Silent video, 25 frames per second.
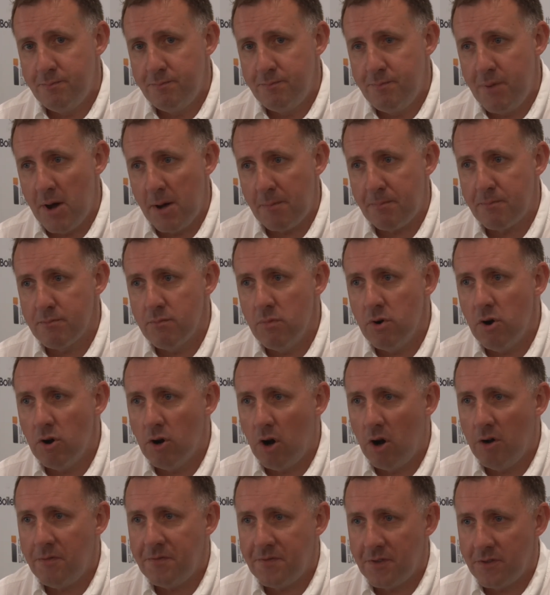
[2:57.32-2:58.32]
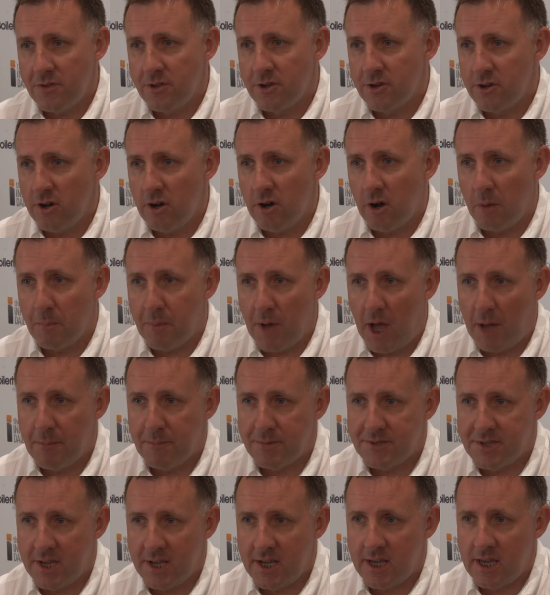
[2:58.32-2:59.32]
But more often than not, and
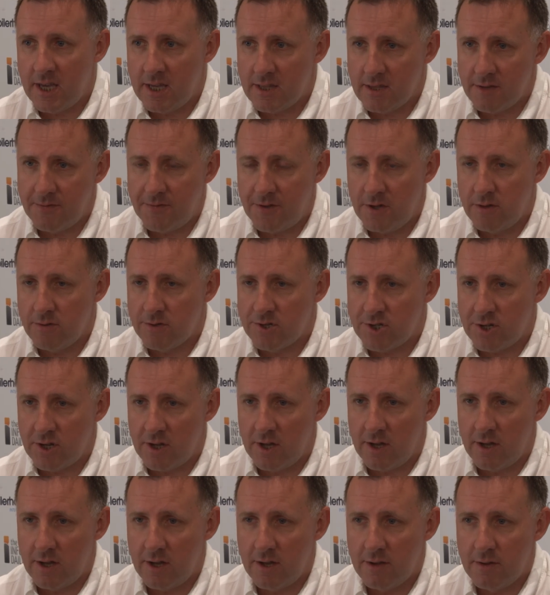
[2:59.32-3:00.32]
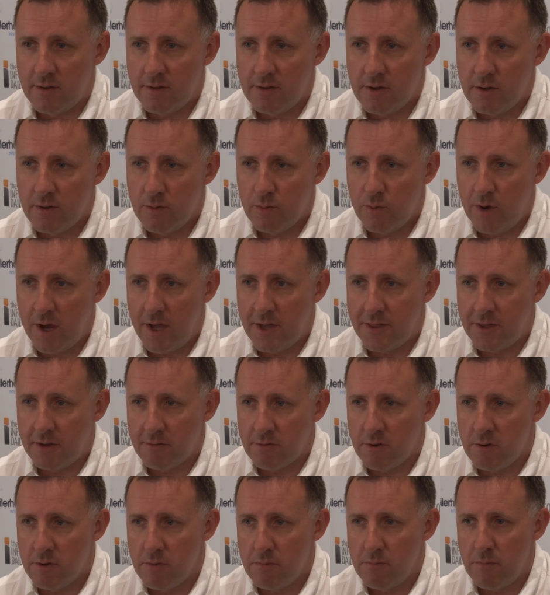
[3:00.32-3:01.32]
particularly in the future, where
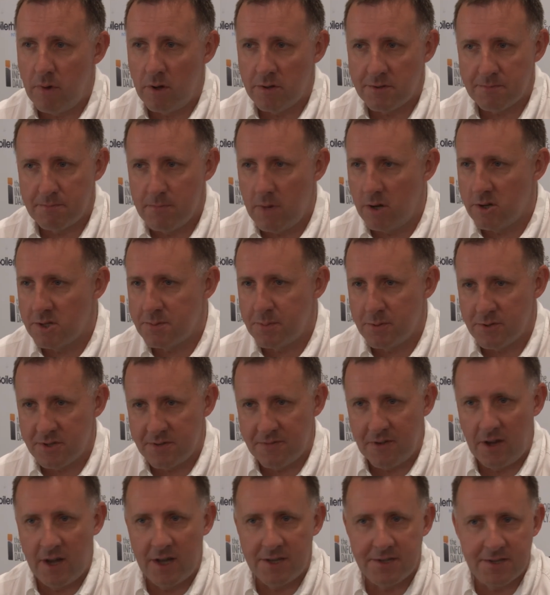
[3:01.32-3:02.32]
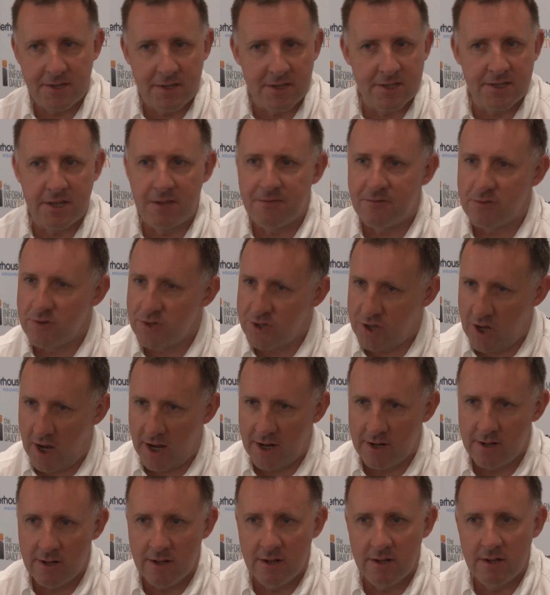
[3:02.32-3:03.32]
there are multiple devices, different
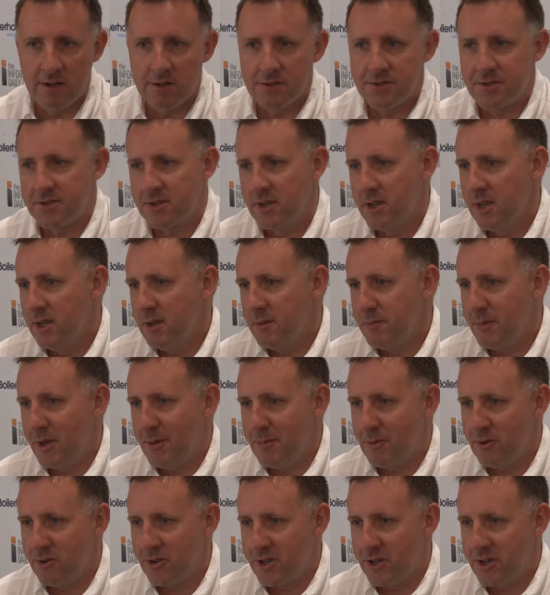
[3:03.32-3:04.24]
channels, people